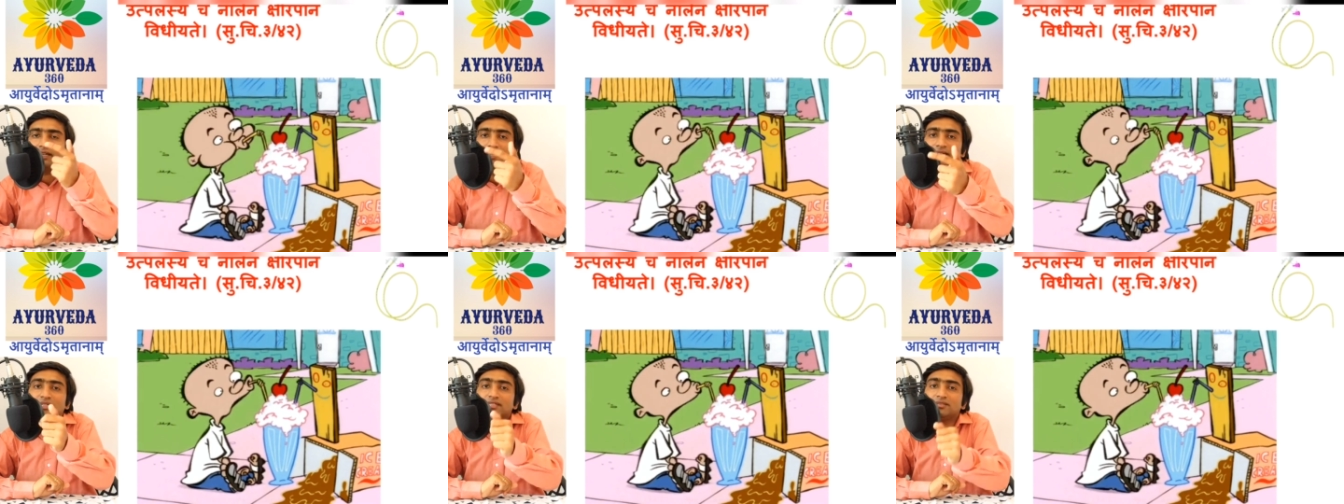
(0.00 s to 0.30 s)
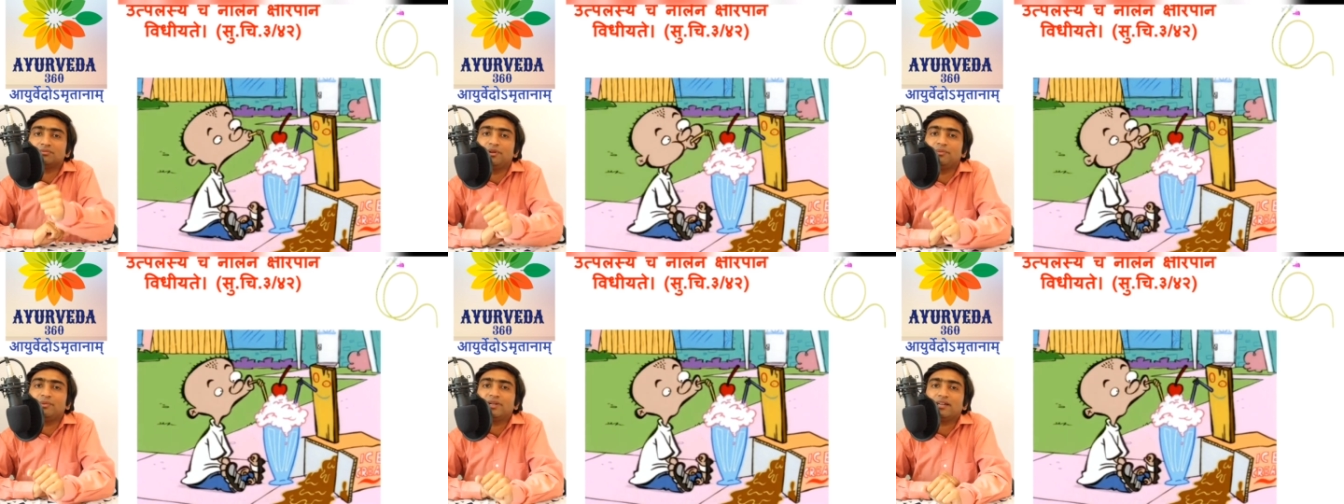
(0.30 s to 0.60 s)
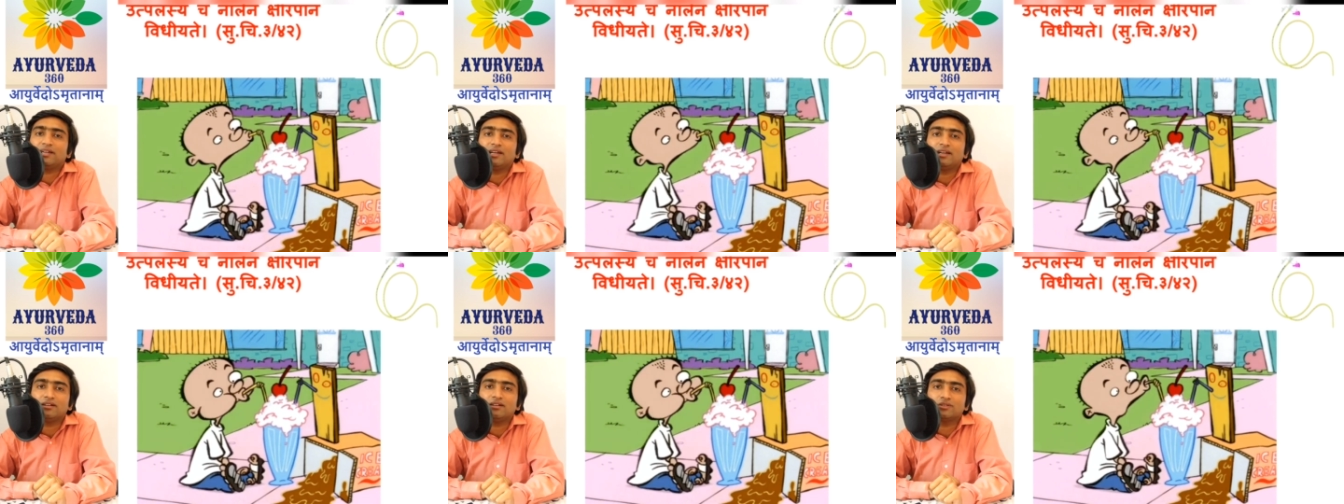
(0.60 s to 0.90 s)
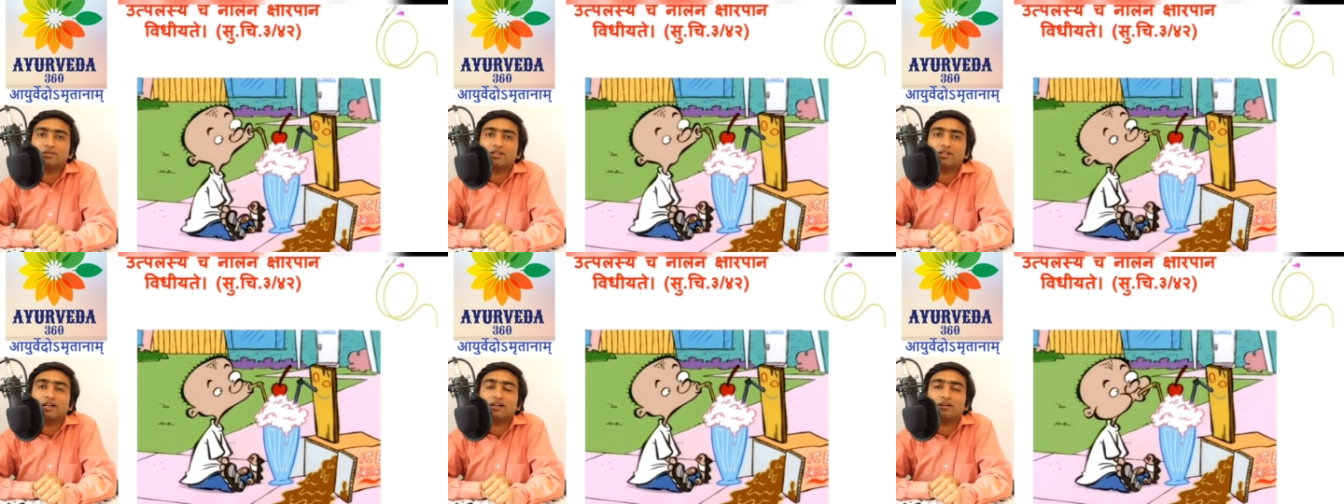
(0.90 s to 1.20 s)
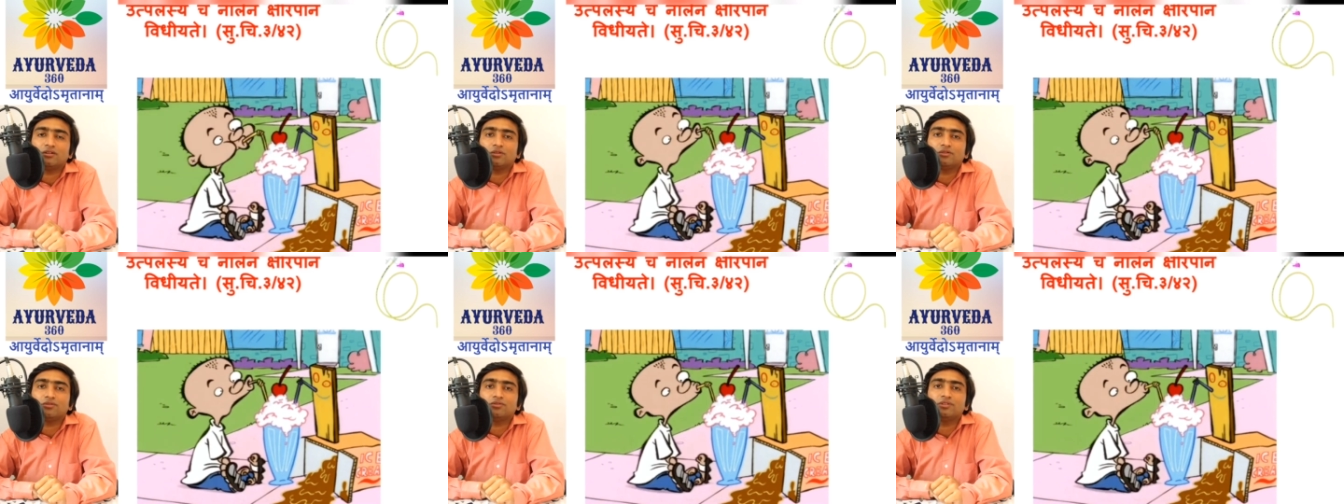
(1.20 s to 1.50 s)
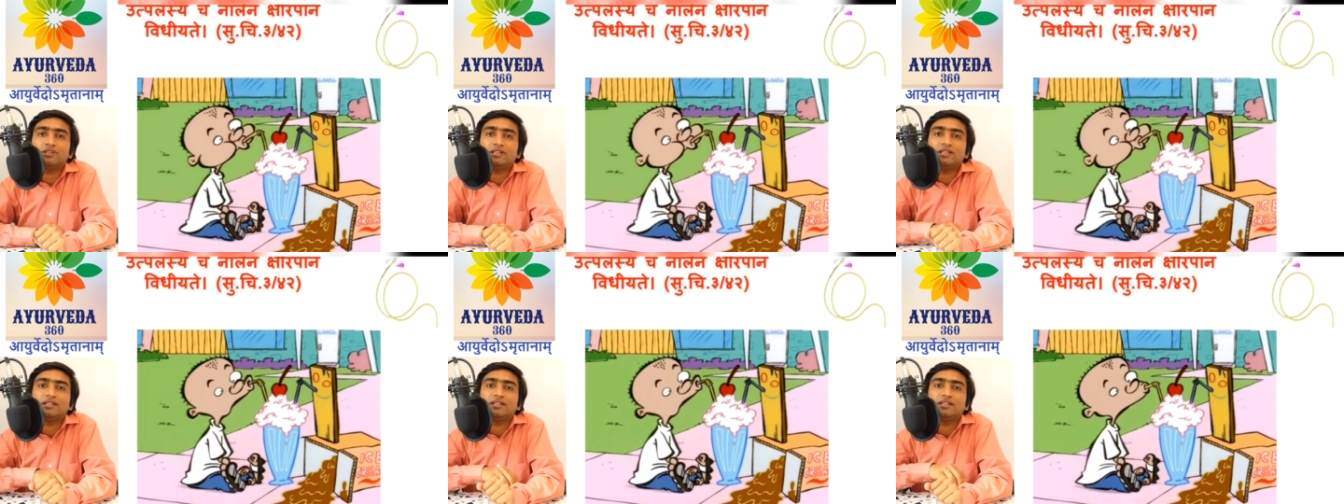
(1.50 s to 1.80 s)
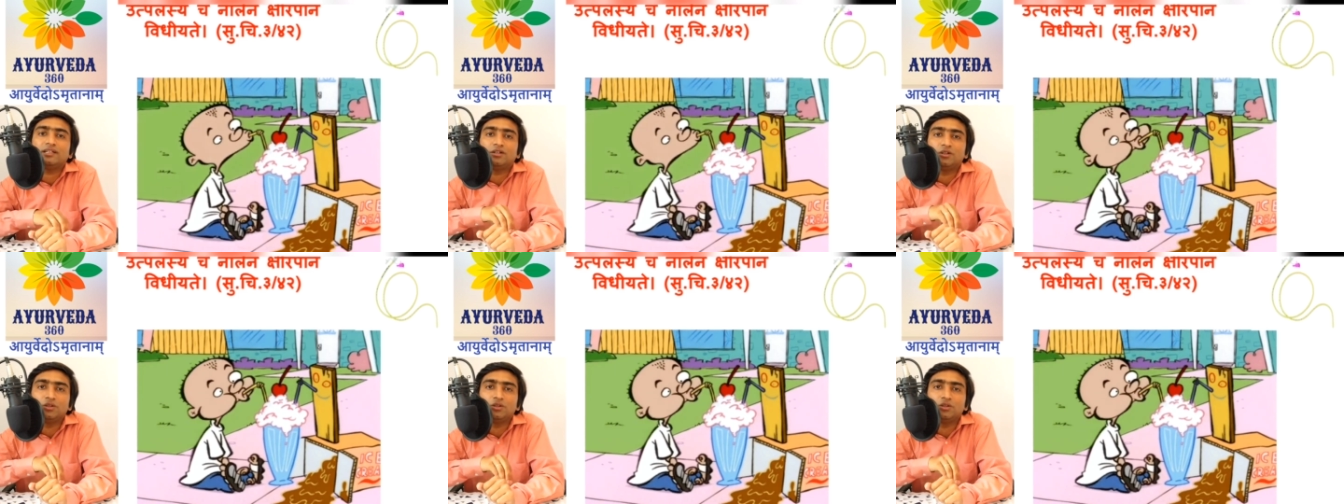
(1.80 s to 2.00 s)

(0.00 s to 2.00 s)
is mimicking to that of the